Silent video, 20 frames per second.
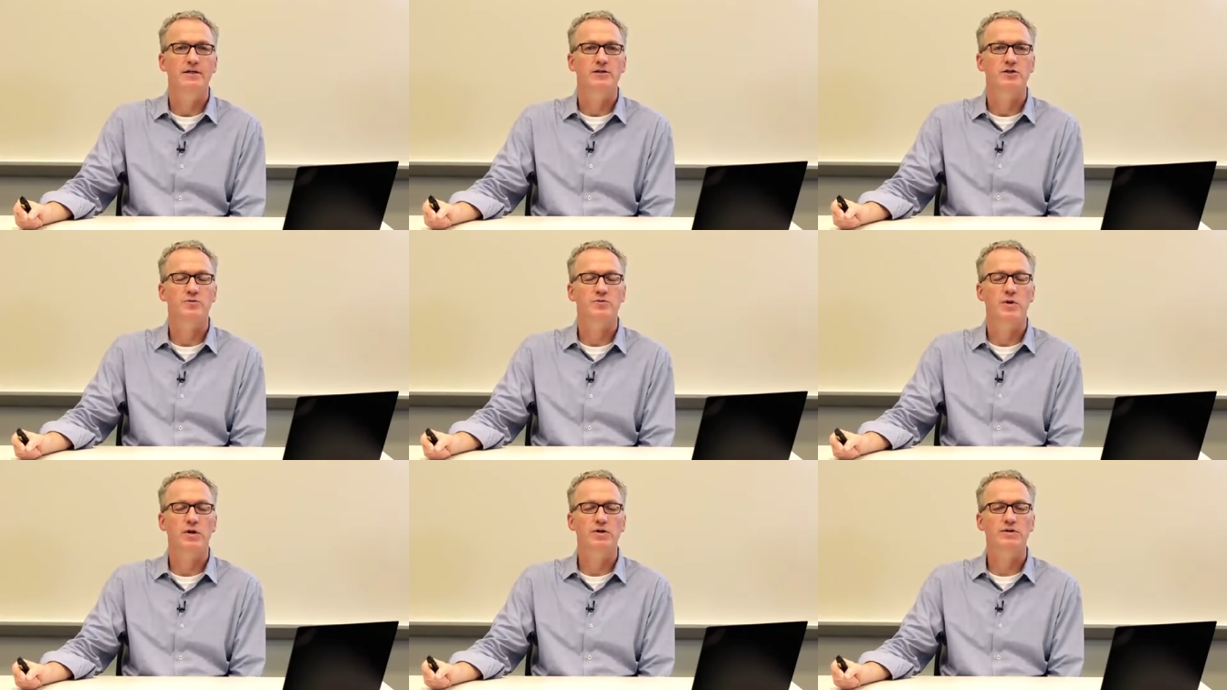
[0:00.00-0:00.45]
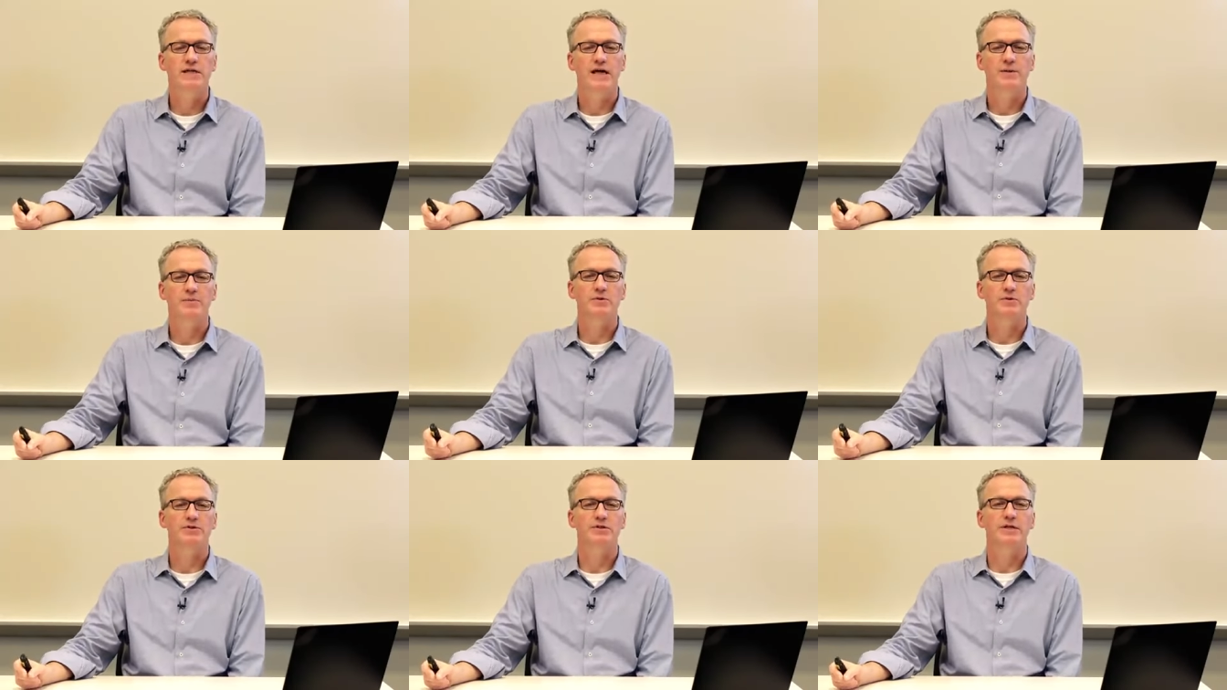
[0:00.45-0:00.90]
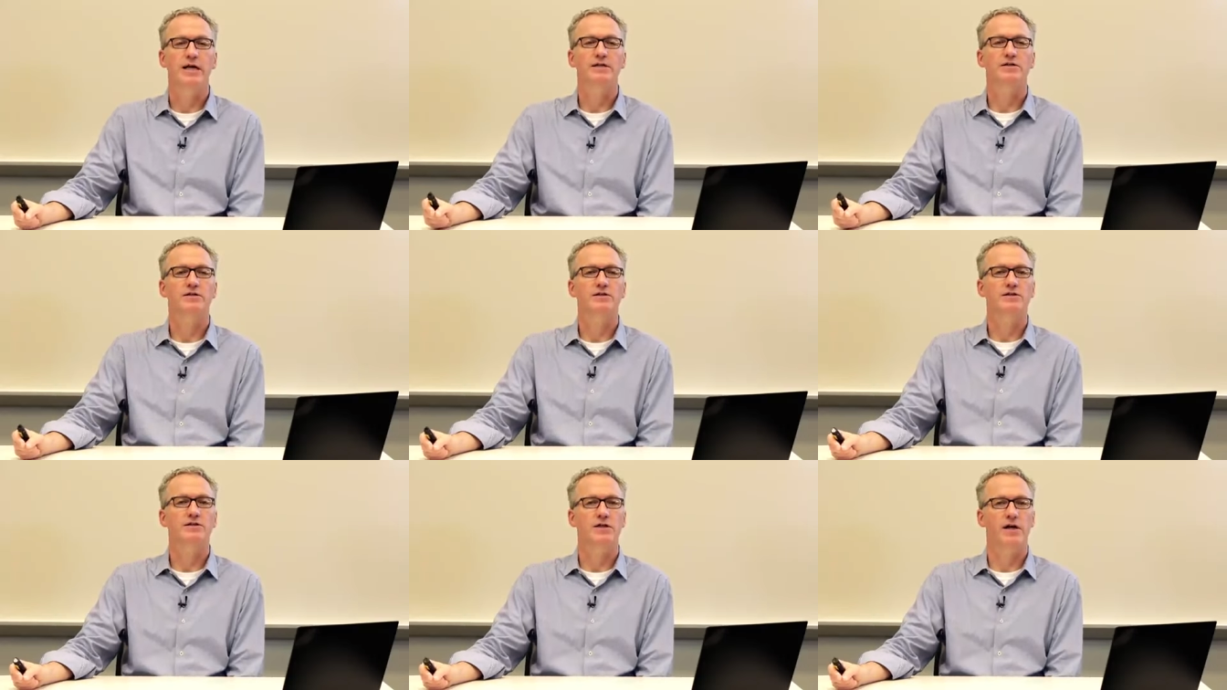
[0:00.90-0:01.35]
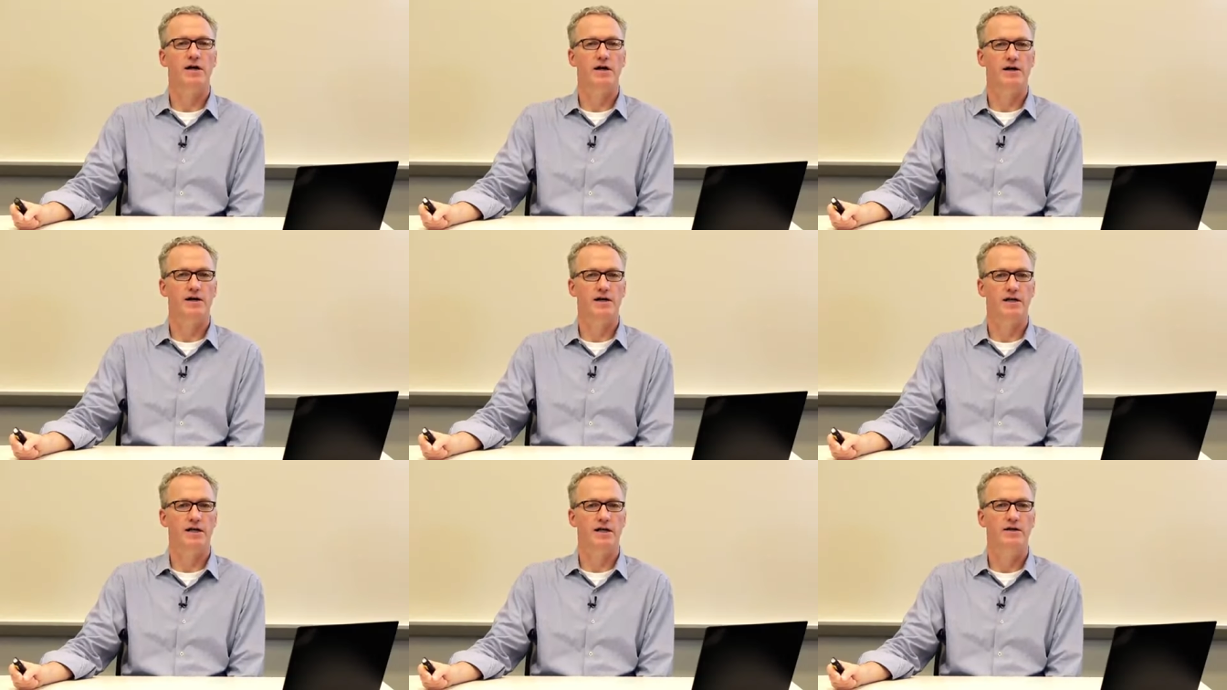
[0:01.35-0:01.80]
Small samples
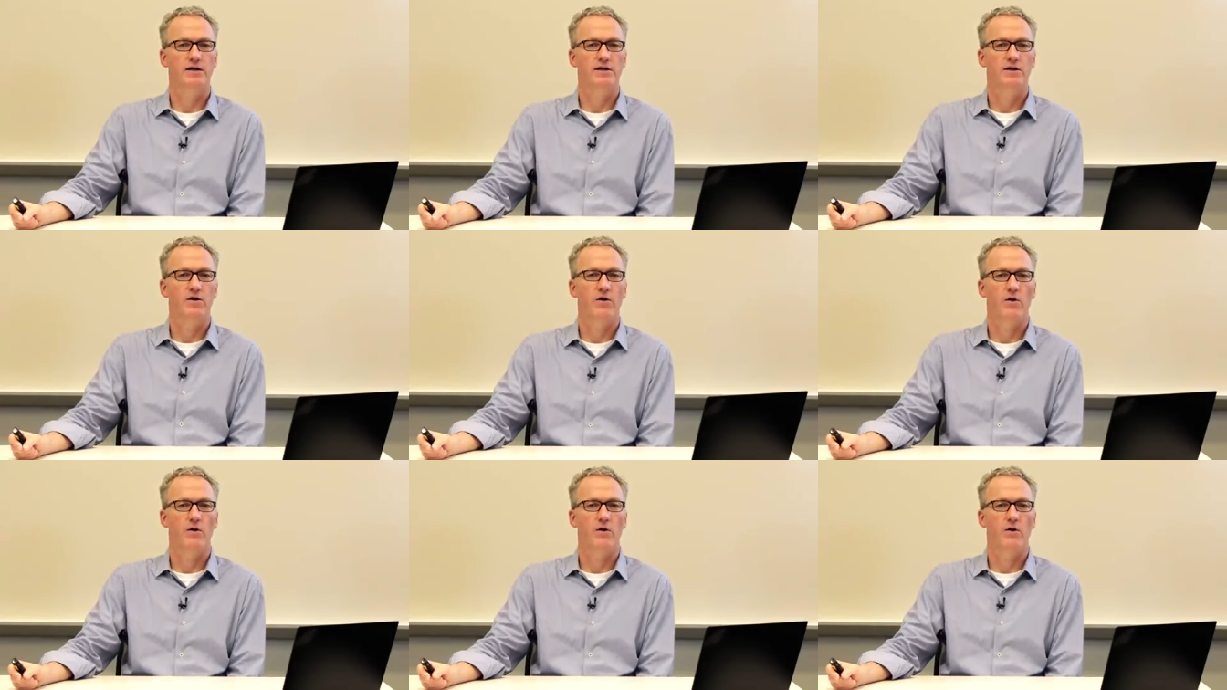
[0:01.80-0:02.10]
necessarily